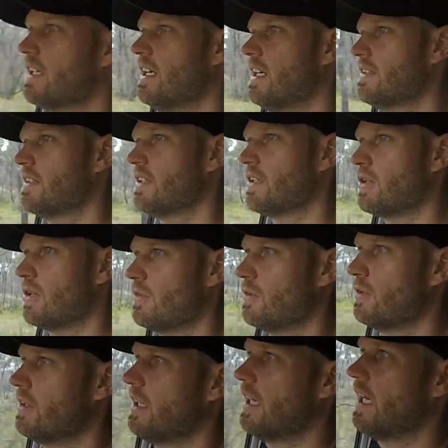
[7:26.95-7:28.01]
cars in their
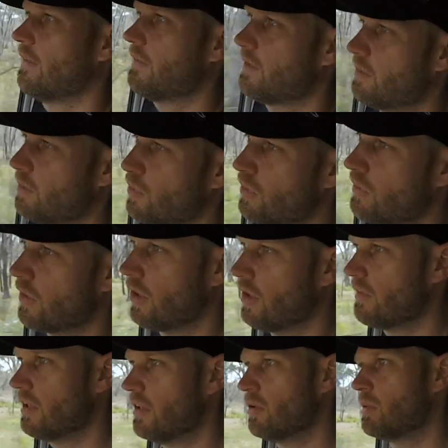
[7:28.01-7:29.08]
convoy have to move
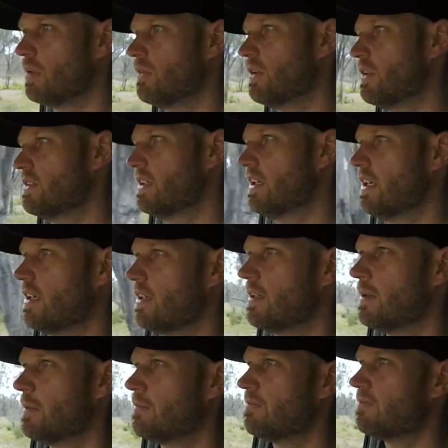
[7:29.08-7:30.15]
over or reverse out.
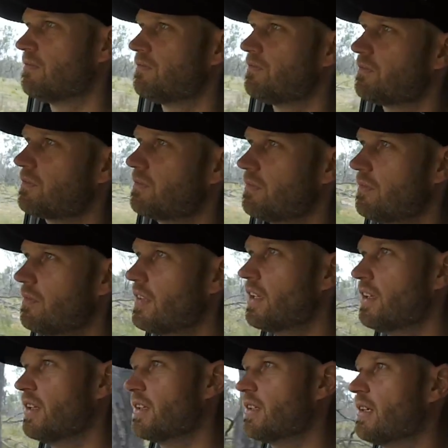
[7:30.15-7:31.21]
Yep.
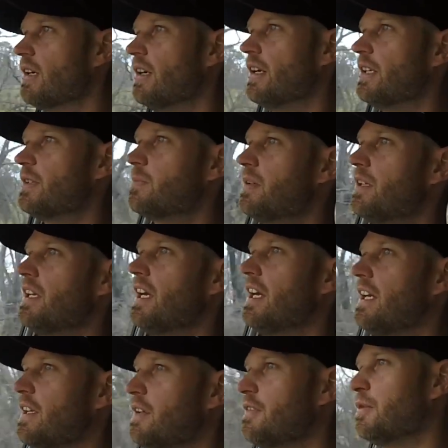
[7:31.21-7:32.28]
So it's pretty
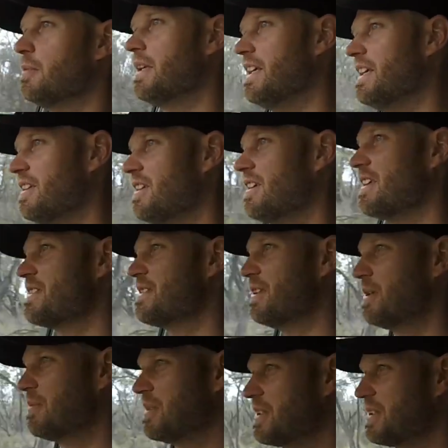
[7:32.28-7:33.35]
handy for me a lot of the
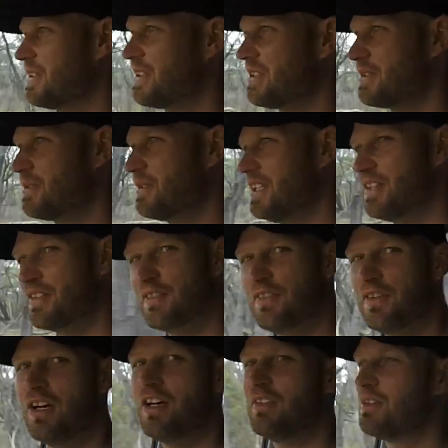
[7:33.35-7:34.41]
time because there's always
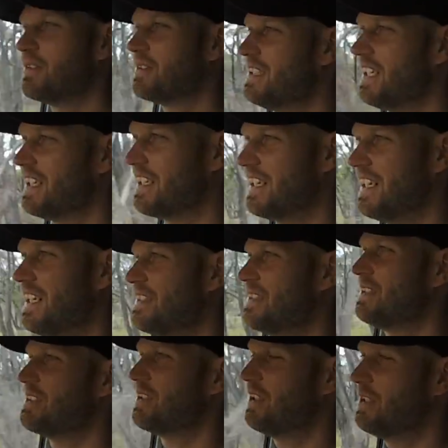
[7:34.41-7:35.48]
5 or 10 cars
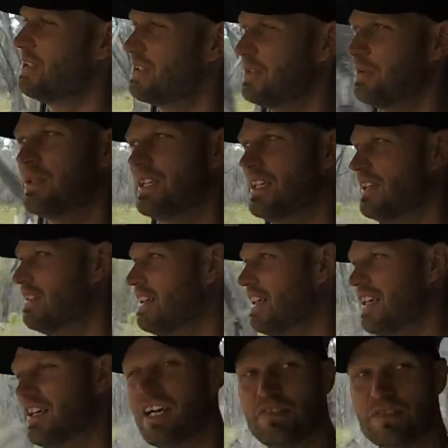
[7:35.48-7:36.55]
in tow, so we never
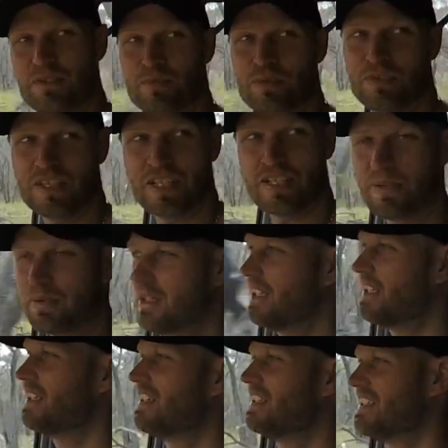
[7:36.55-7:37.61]
have to move out of the way.